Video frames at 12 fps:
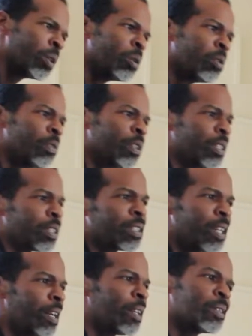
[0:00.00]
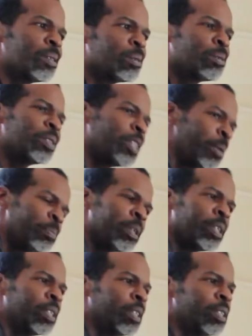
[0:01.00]
over, the congos
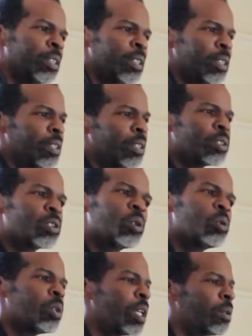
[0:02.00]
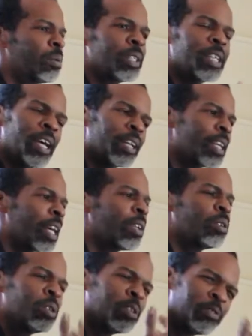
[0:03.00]
tipping, and so we kind of got a
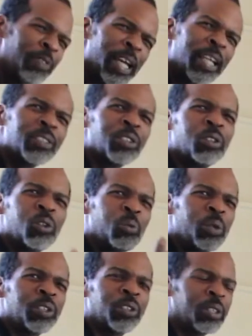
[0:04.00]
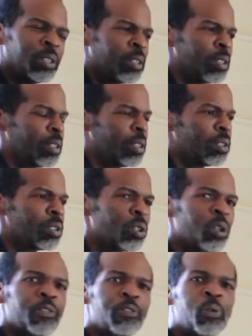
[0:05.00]
little advantage and know what to
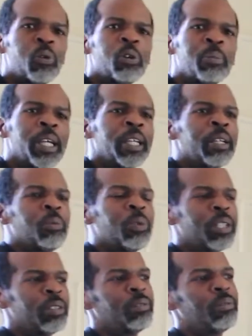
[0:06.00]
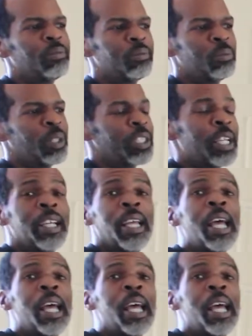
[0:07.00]
look for, man, and what can